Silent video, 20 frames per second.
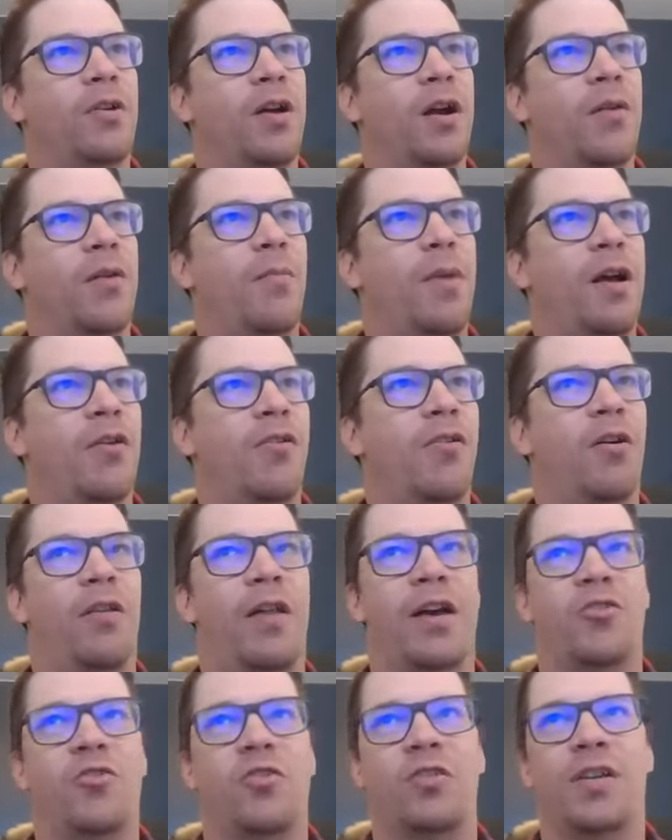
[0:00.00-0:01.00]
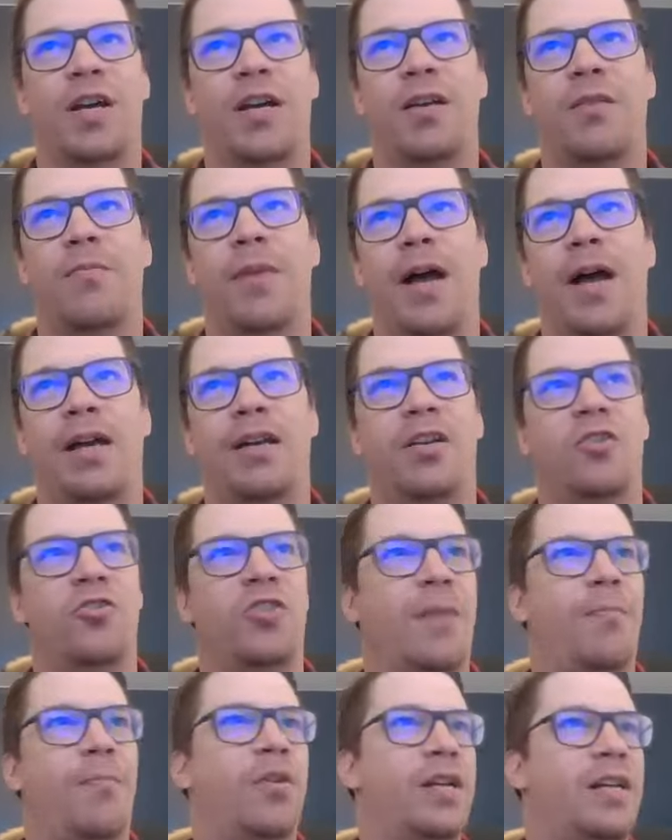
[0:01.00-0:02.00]
during our mayoral elections, I could buy into
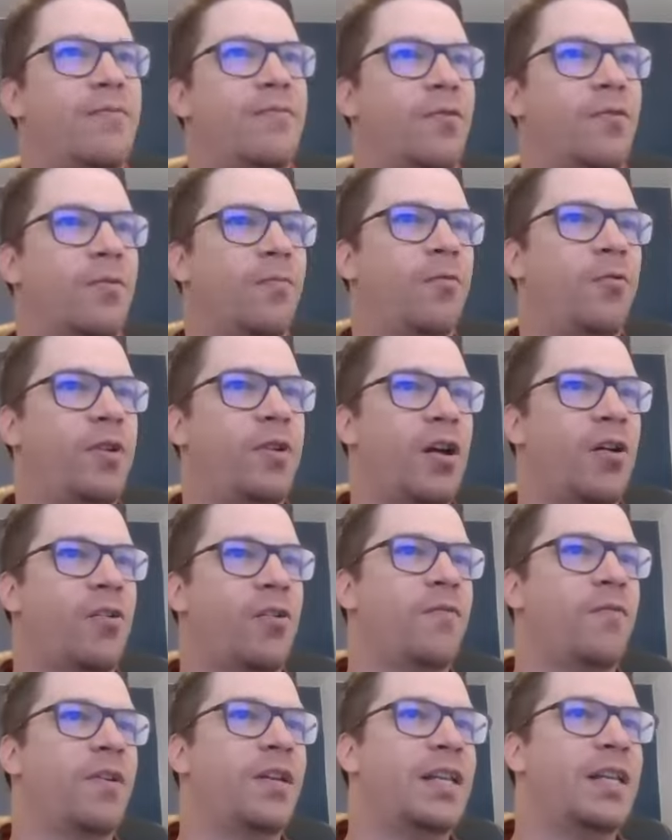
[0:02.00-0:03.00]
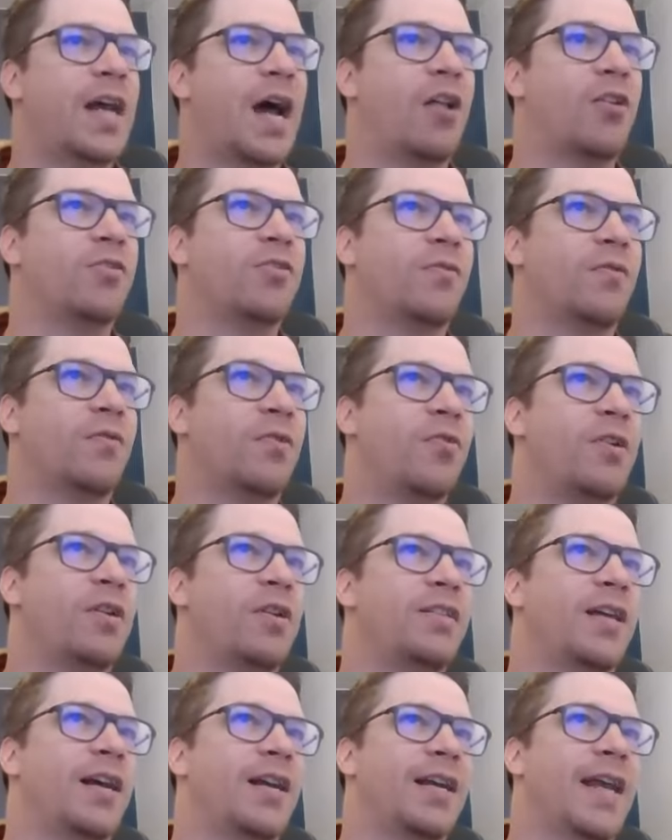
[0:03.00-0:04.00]
Jeopardy for $350 for a
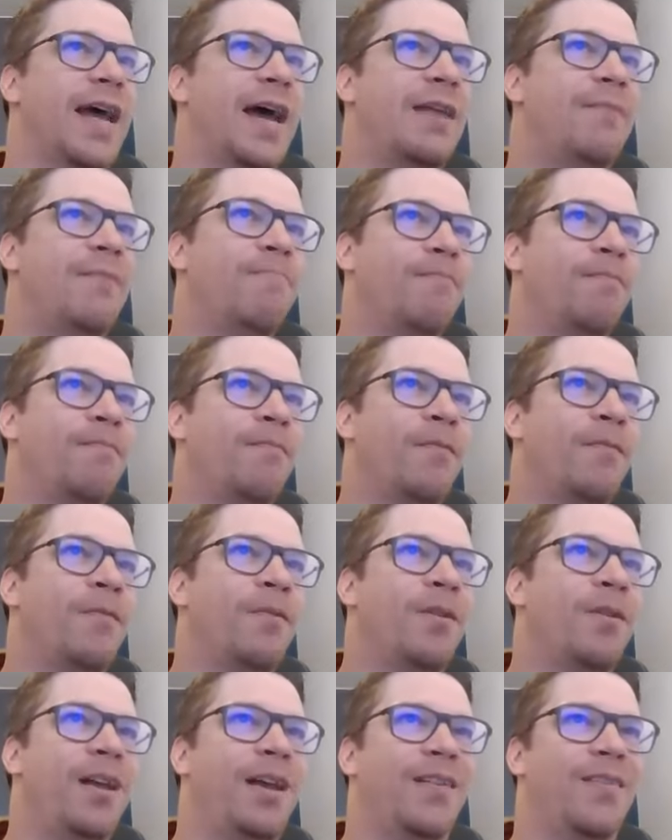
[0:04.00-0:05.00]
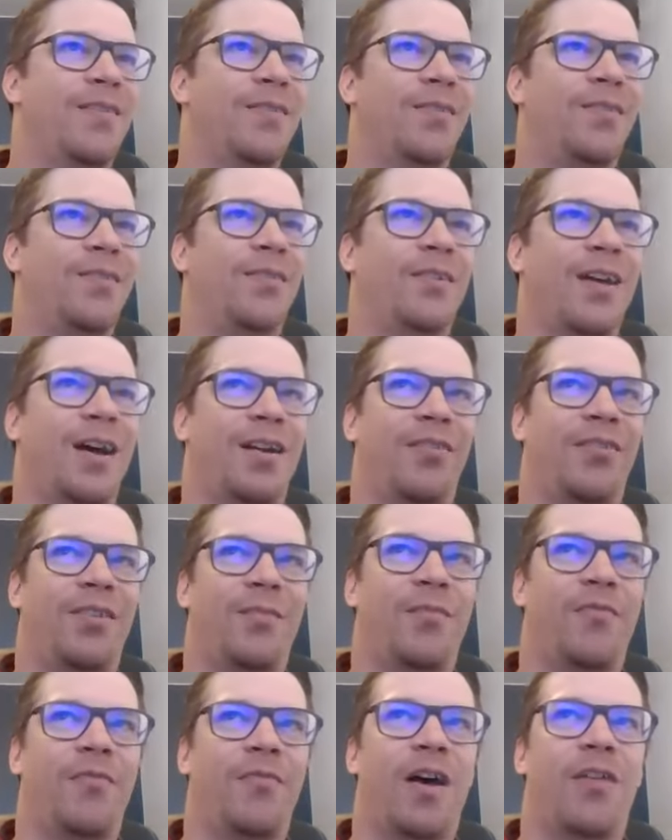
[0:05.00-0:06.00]
30-second ad. And this is kind of
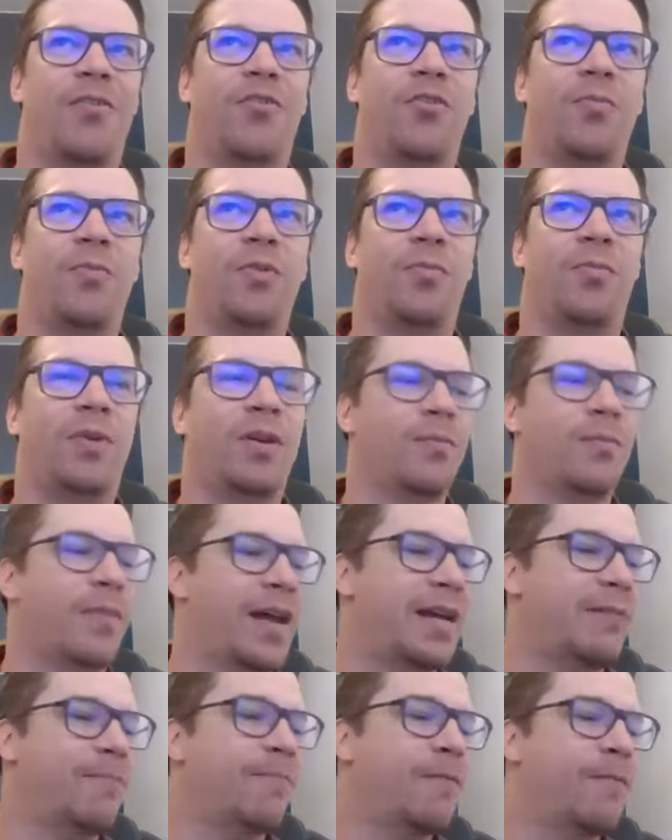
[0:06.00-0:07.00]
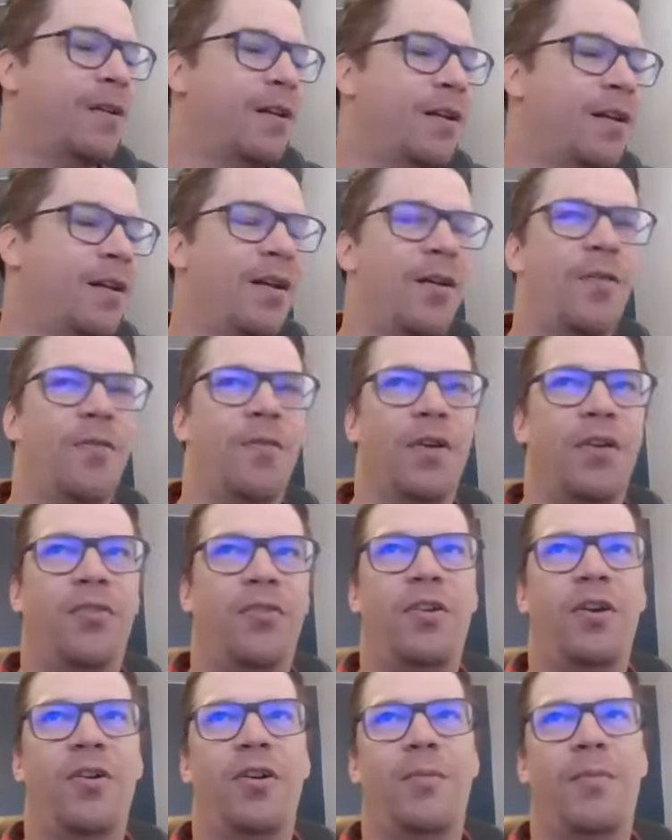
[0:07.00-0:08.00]
some of how the soup is being made.
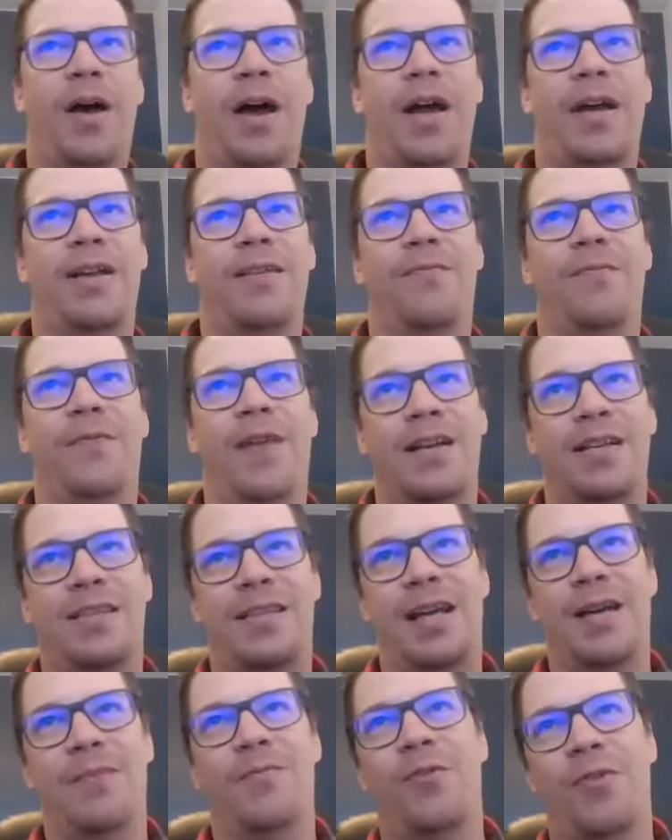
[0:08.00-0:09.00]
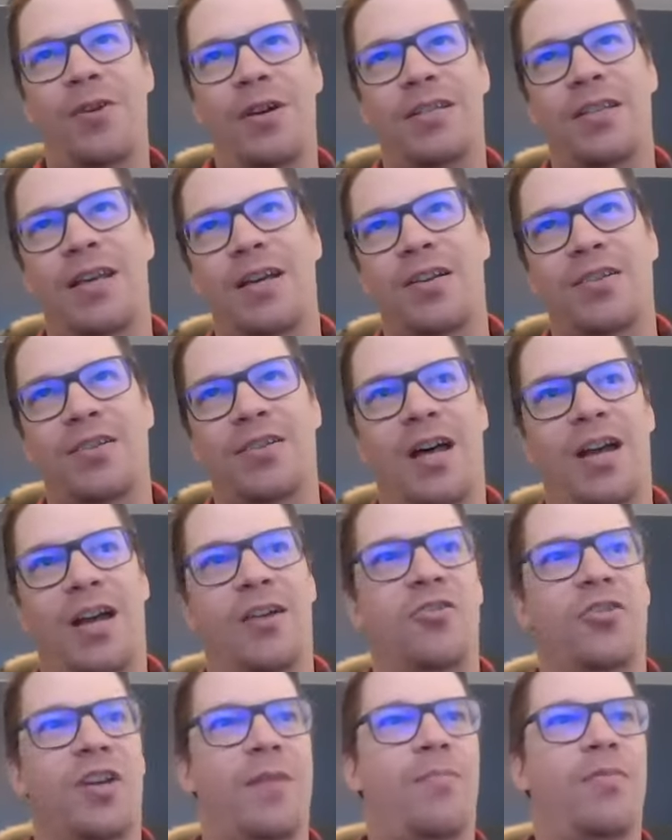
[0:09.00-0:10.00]
This year, to buy that same 30-second slot
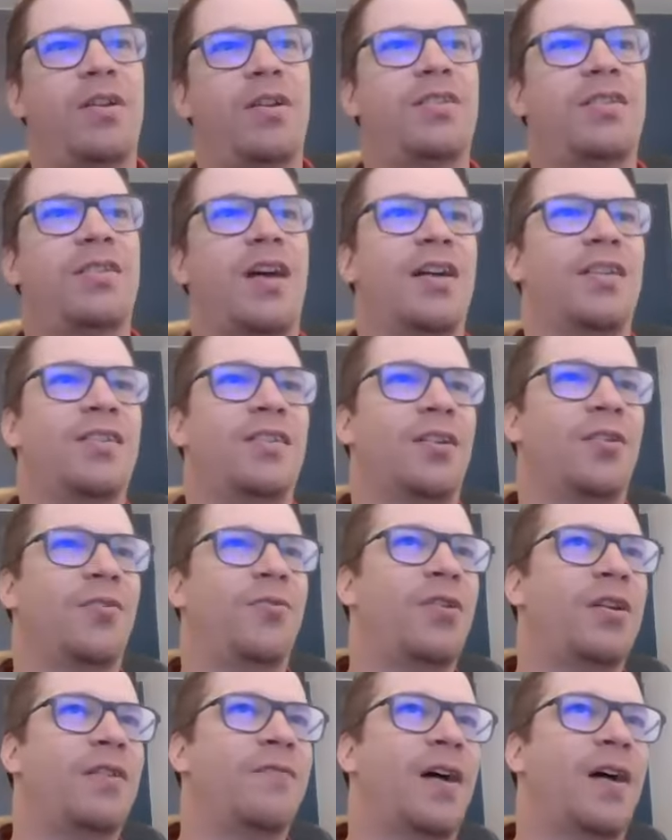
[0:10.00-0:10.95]
on Jeopardy is costing me